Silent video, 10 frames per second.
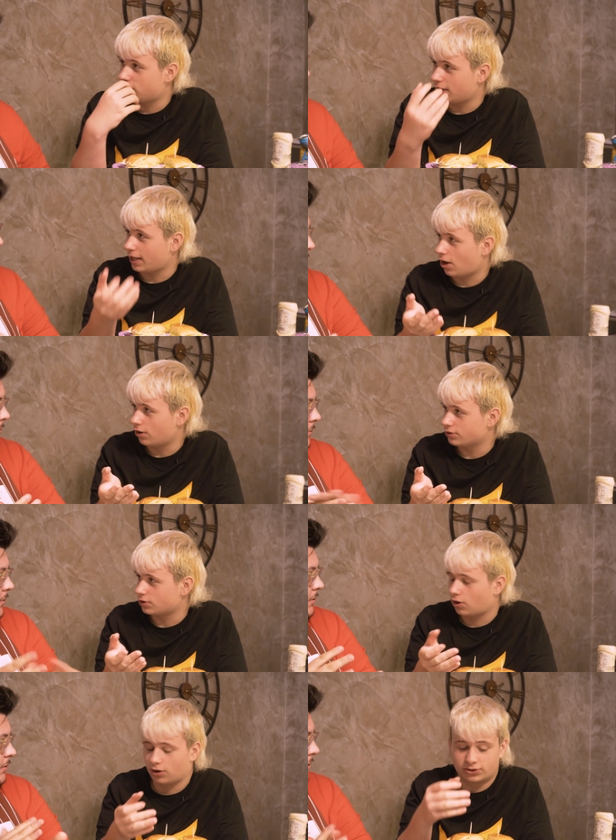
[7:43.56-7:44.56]
chili hot
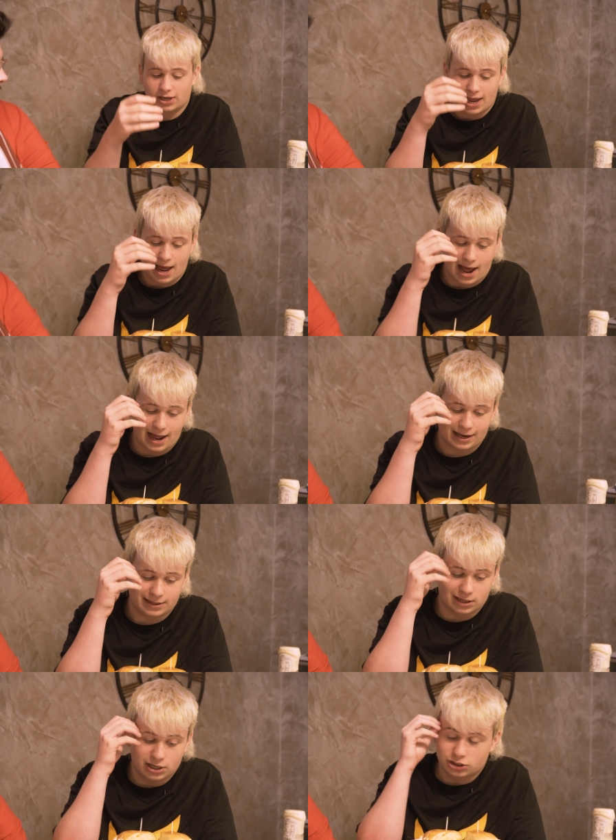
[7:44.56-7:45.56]
sauce
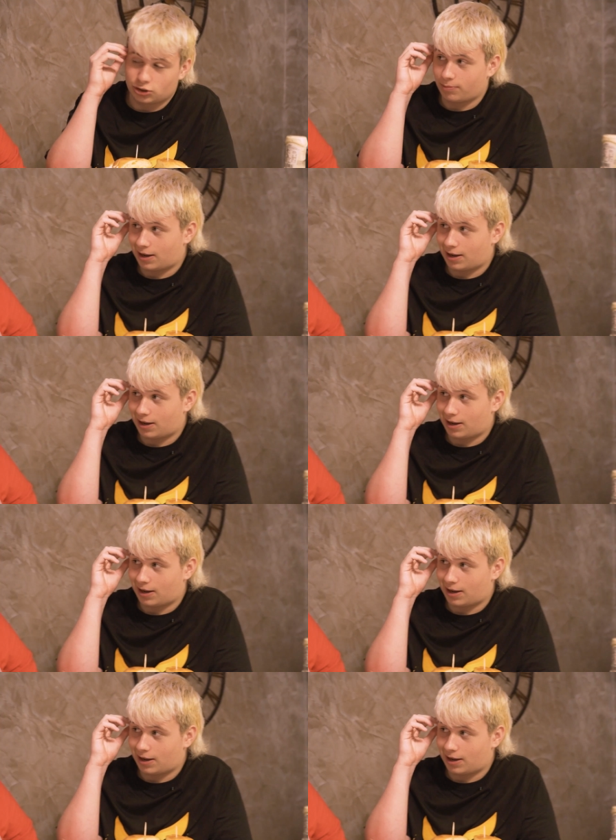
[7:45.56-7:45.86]
and some